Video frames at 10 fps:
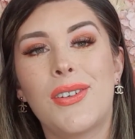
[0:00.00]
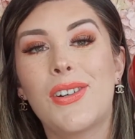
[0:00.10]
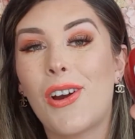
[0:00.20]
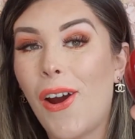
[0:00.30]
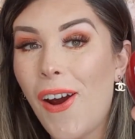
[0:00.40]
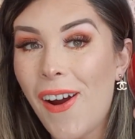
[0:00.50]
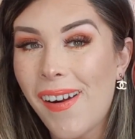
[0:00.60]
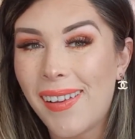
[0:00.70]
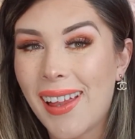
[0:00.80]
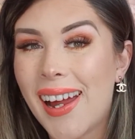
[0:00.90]

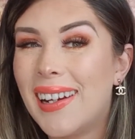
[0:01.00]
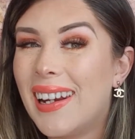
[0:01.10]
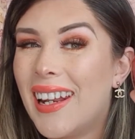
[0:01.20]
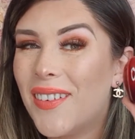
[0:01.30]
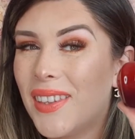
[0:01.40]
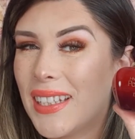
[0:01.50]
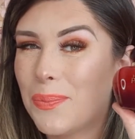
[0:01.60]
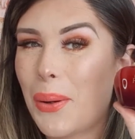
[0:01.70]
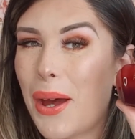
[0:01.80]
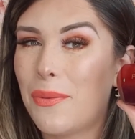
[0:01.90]
Girl, I love this
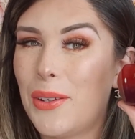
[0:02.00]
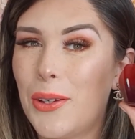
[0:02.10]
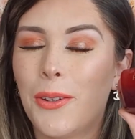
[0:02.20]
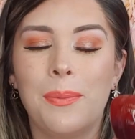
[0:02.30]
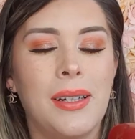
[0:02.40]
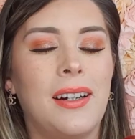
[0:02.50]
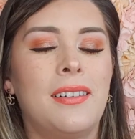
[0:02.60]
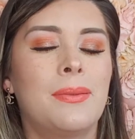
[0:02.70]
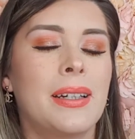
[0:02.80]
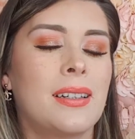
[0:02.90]
perfume.
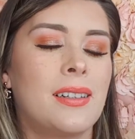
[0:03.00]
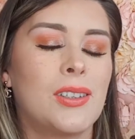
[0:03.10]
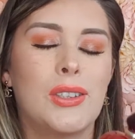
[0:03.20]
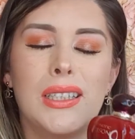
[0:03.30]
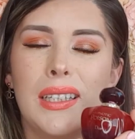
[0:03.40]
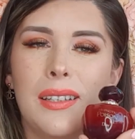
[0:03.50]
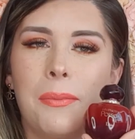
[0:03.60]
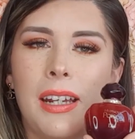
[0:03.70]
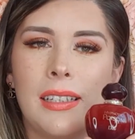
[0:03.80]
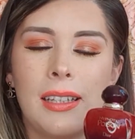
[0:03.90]
Oh my gosh, this is
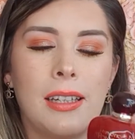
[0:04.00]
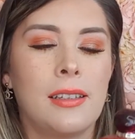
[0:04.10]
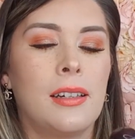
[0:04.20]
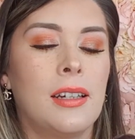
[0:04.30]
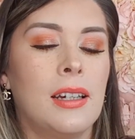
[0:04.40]
amazing.